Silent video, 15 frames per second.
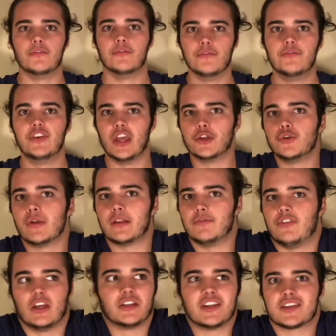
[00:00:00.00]

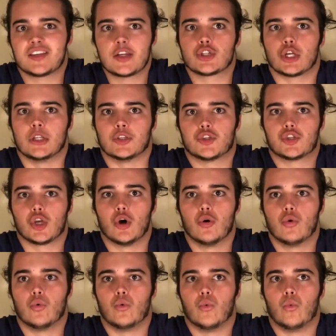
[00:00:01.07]
via decision.
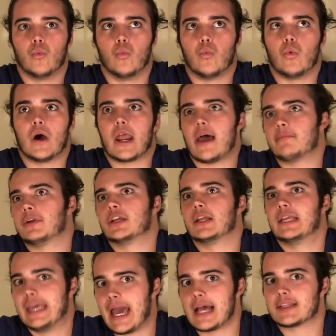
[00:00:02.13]
So what I'm going to
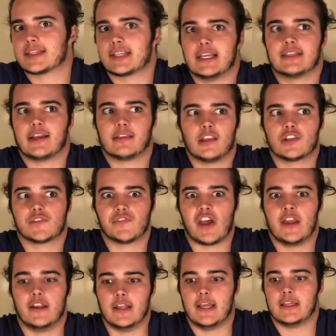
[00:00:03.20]
guess is that this
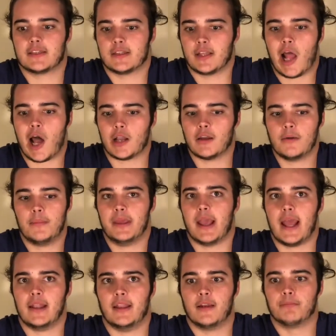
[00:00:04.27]
fight is not going to be
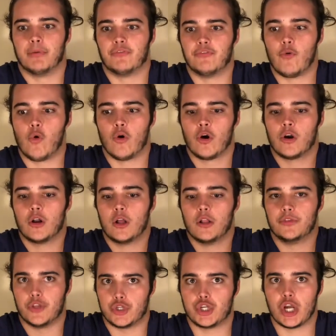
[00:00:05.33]
ended before
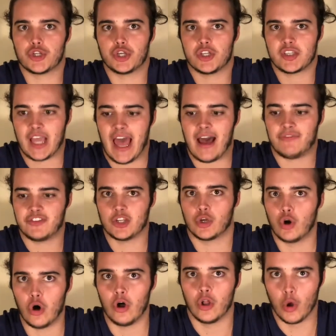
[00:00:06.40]
the judges have to
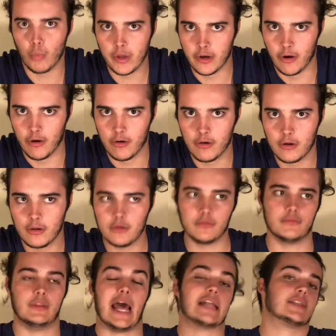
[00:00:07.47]
call a winner.
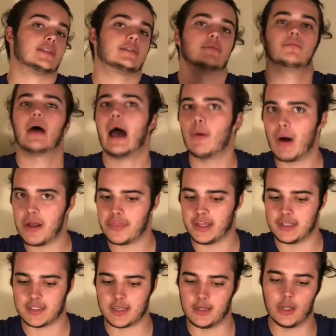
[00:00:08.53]
That's how I think
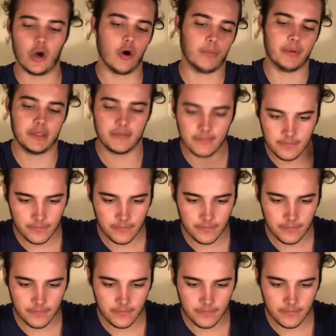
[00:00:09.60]
it's going to go, but